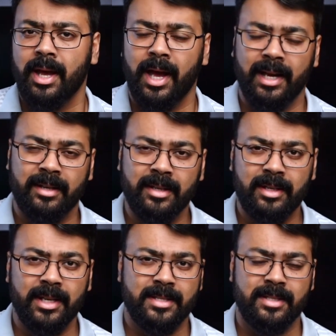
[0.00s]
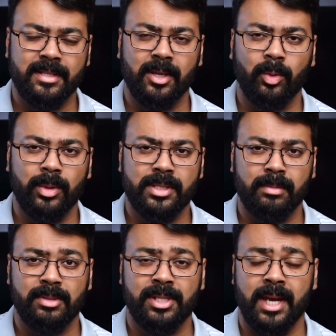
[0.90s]
I did test this out with
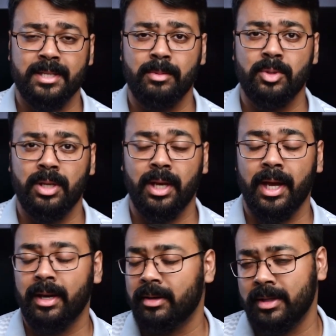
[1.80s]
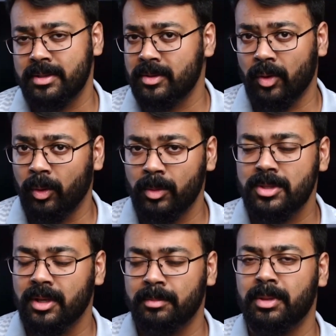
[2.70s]
some jazz music and it's
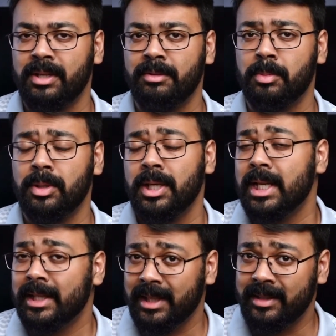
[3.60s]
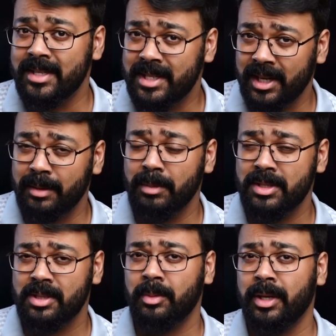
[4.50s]
almost unbelievable that these can
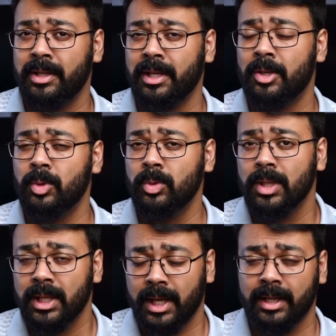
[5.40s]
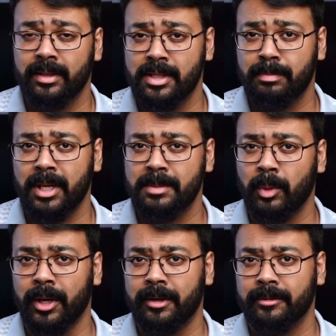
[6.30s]
image the way they do at this price
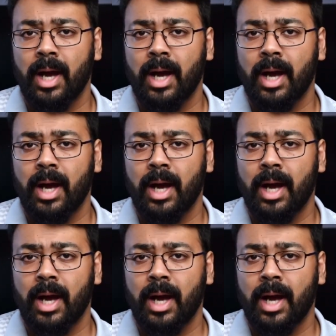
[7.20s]
point.